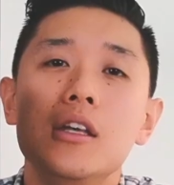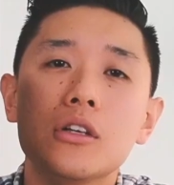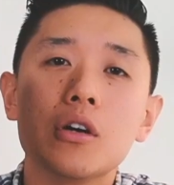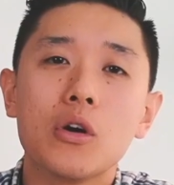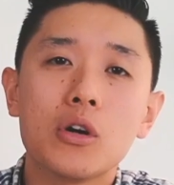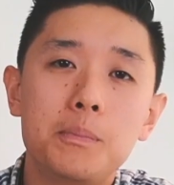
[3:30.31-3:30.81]
You
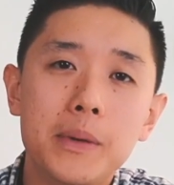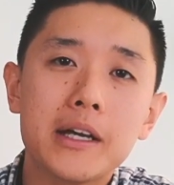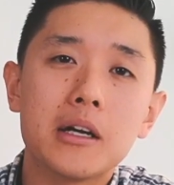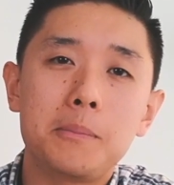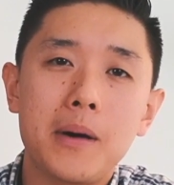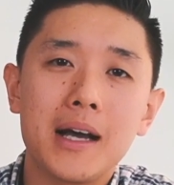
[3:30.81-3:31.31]
can go to
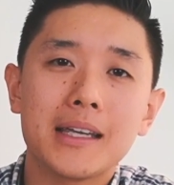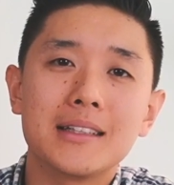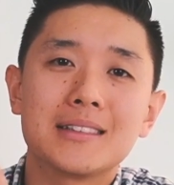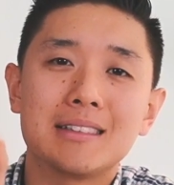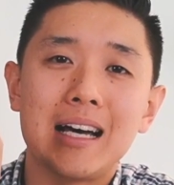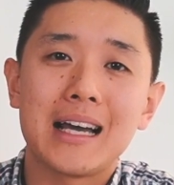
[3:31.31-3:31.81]

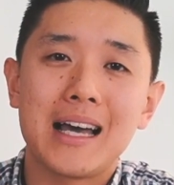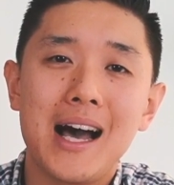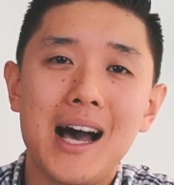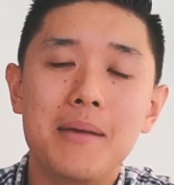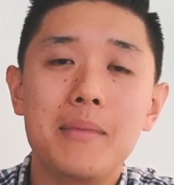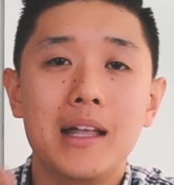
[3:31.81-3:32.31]

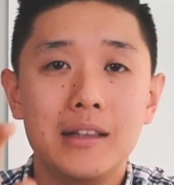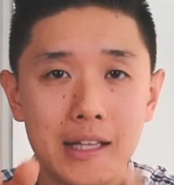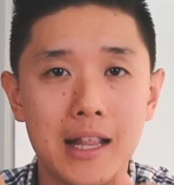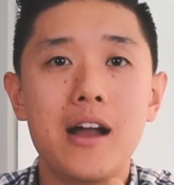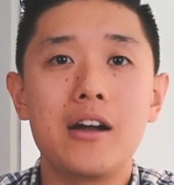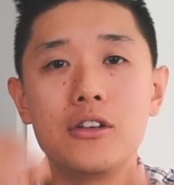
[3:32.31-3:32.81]
biggerpockets.com, and
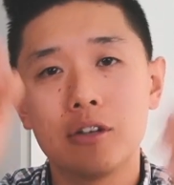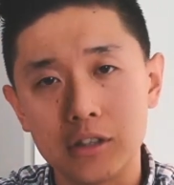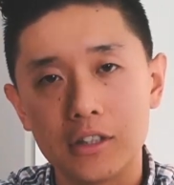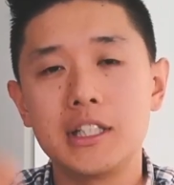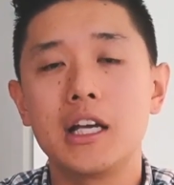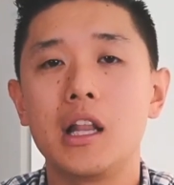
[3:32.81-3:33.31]
there you can
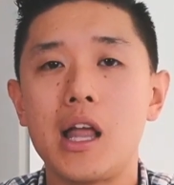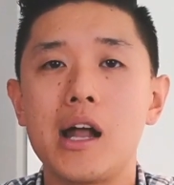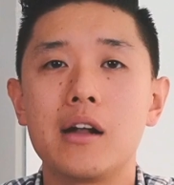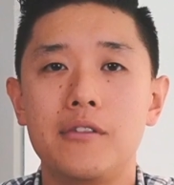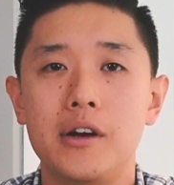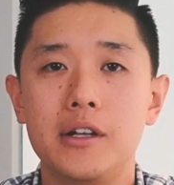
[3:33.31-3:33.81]
see a lot
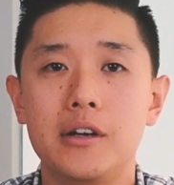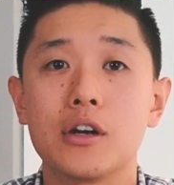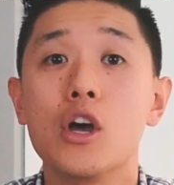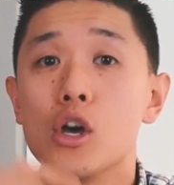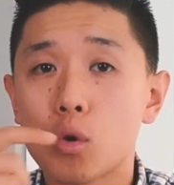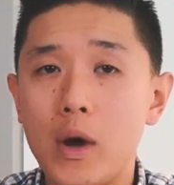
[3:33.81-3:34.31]
of other
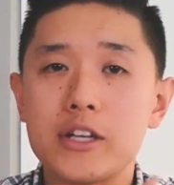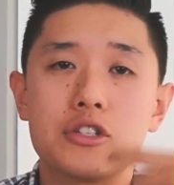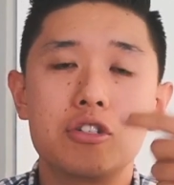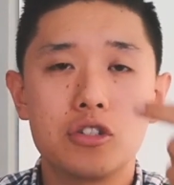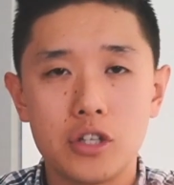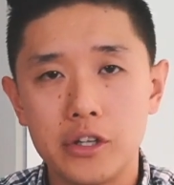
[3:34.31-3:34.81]

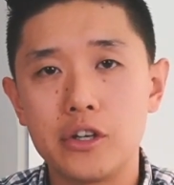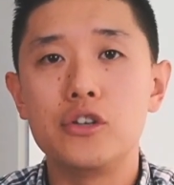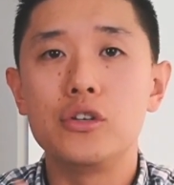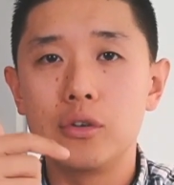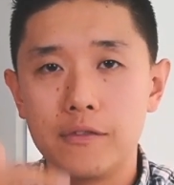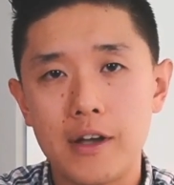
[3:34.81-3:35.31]
questions other
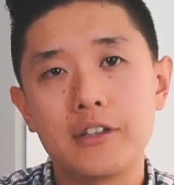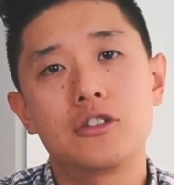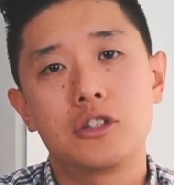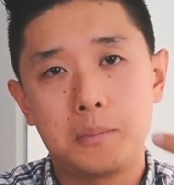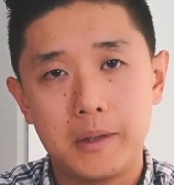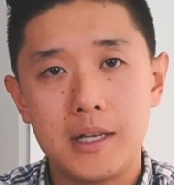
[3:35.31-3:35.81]
new
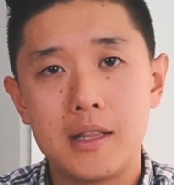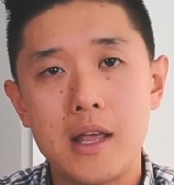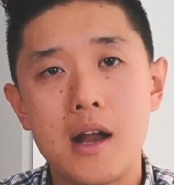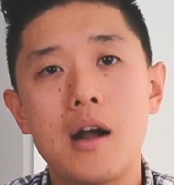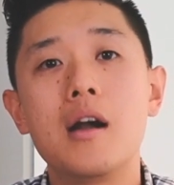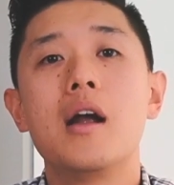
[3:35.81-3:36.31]
investors put in
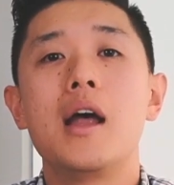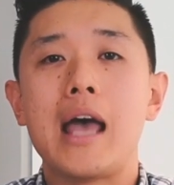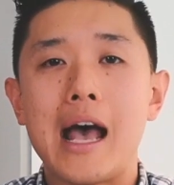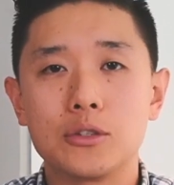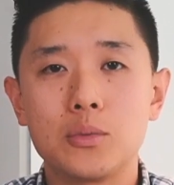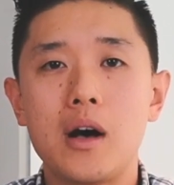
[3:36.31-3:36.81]
there
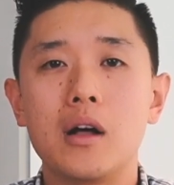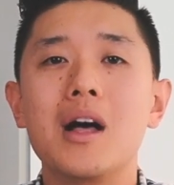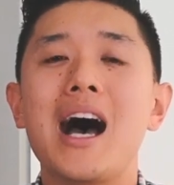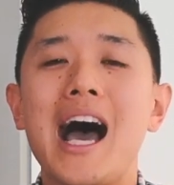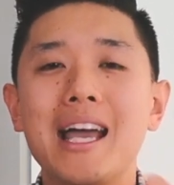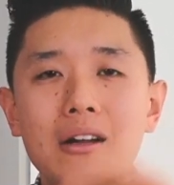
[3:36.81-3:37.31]
as well.
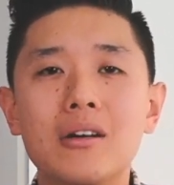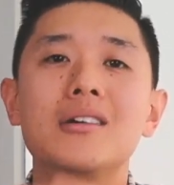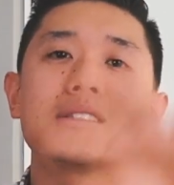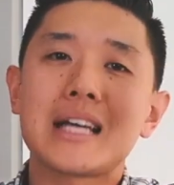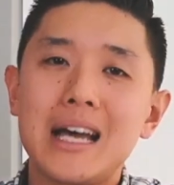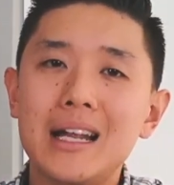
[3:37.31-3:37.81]
I know
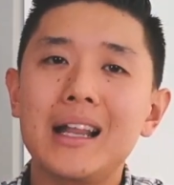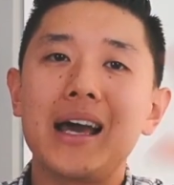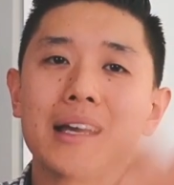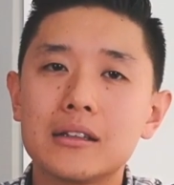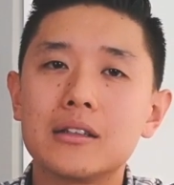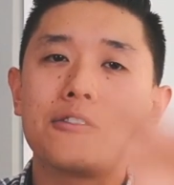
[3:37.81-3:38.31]
it's kind of
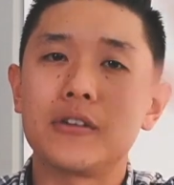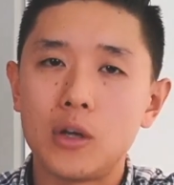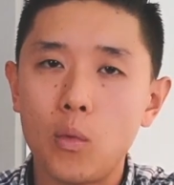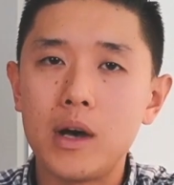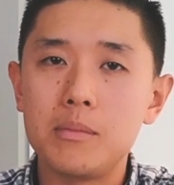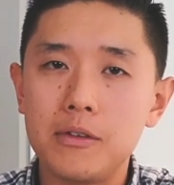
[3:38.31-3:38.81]
like for the
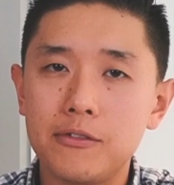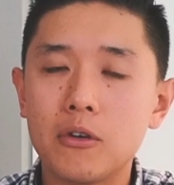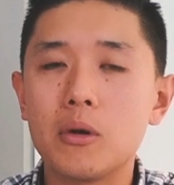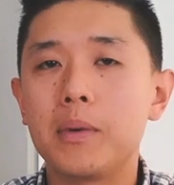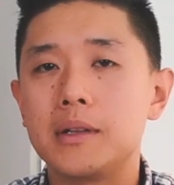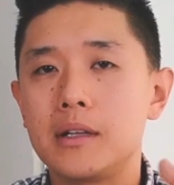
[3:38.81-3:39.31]
one
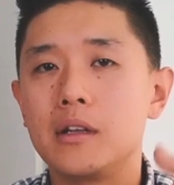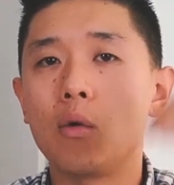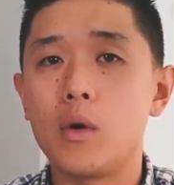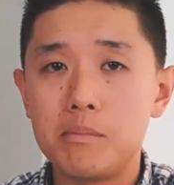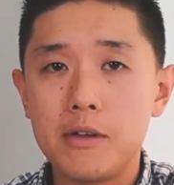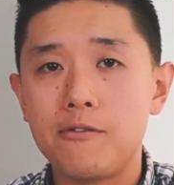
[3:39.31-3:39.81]
before, but then the
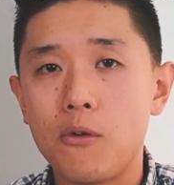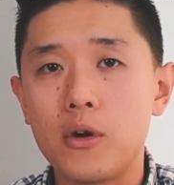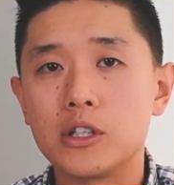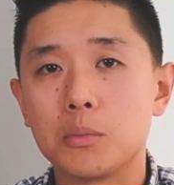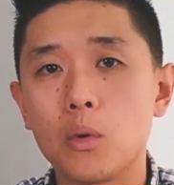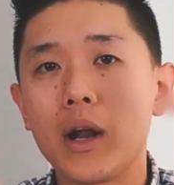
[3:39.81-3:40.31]
one before
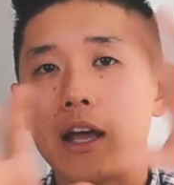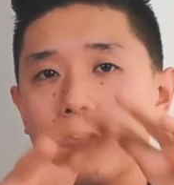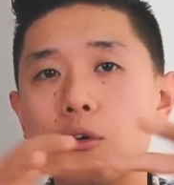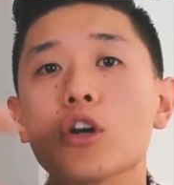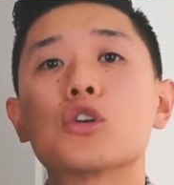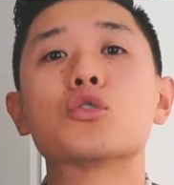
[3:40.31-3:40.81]
is more like
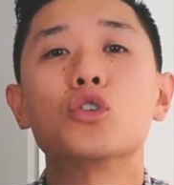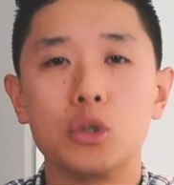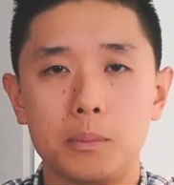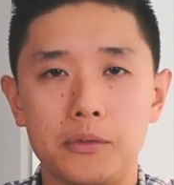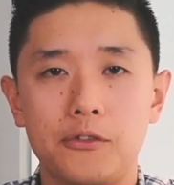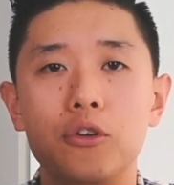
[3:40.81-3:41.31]
for a
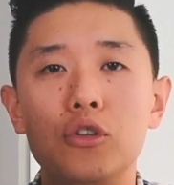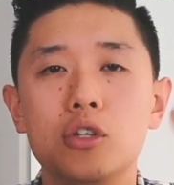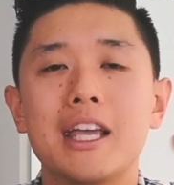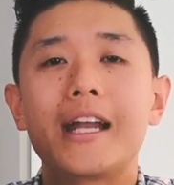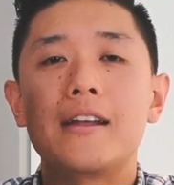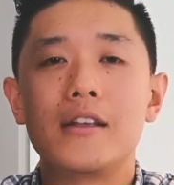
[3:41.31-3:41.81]
group, for you to
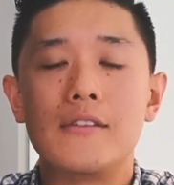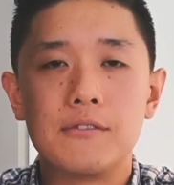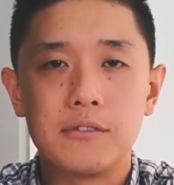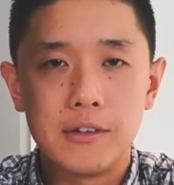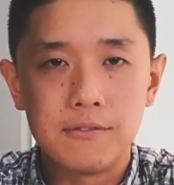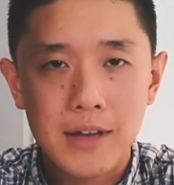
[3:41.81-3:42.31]
get
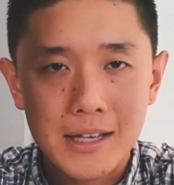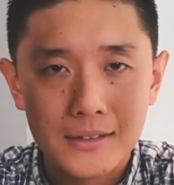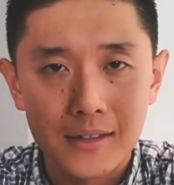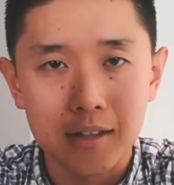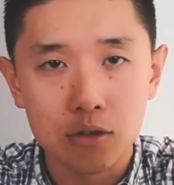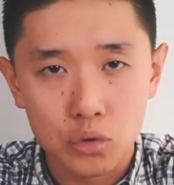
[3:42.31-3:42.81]

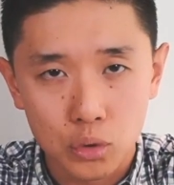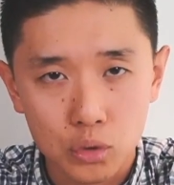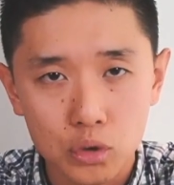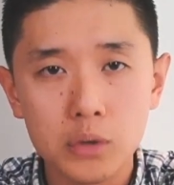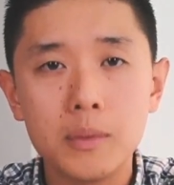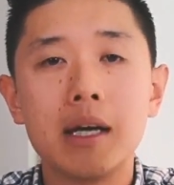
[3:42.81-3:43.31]
invested into a
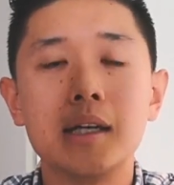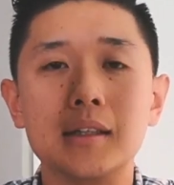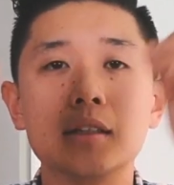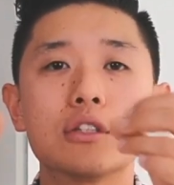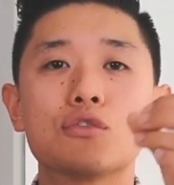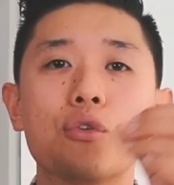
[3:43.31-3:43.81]
group.
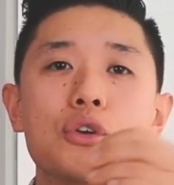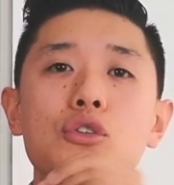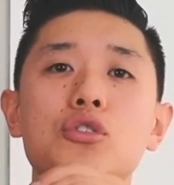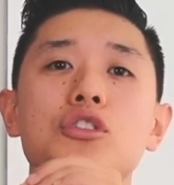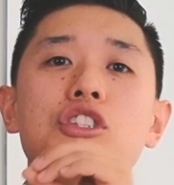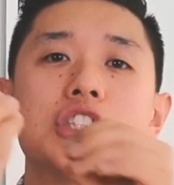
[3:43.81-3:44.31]
This is for you
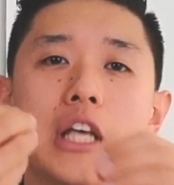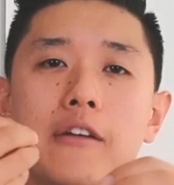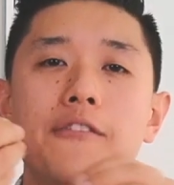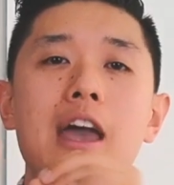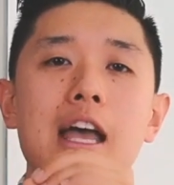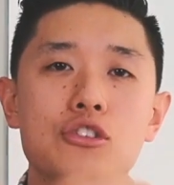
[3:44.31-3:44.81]
to
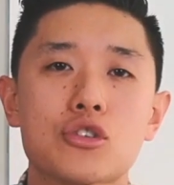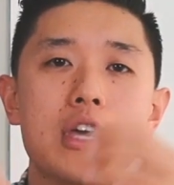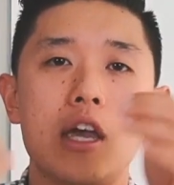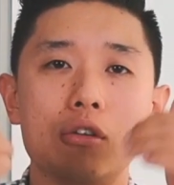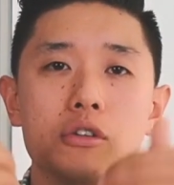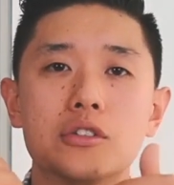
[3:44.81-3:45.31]

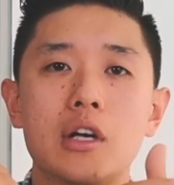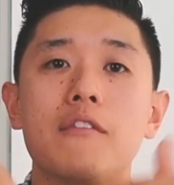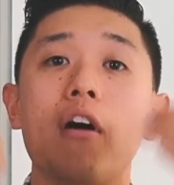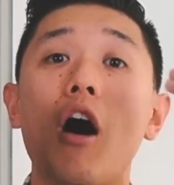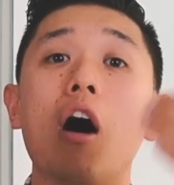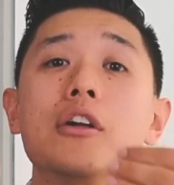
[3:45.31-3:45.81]
self-educate yourself
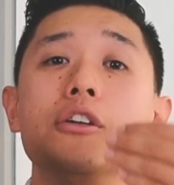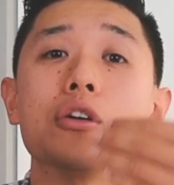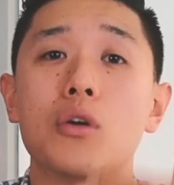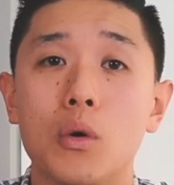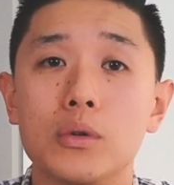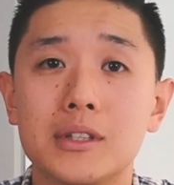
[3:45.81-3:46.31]
on your
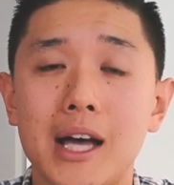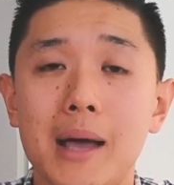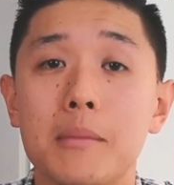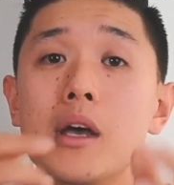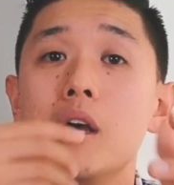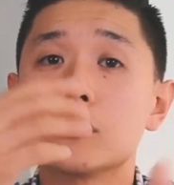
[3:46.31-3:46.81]
own time.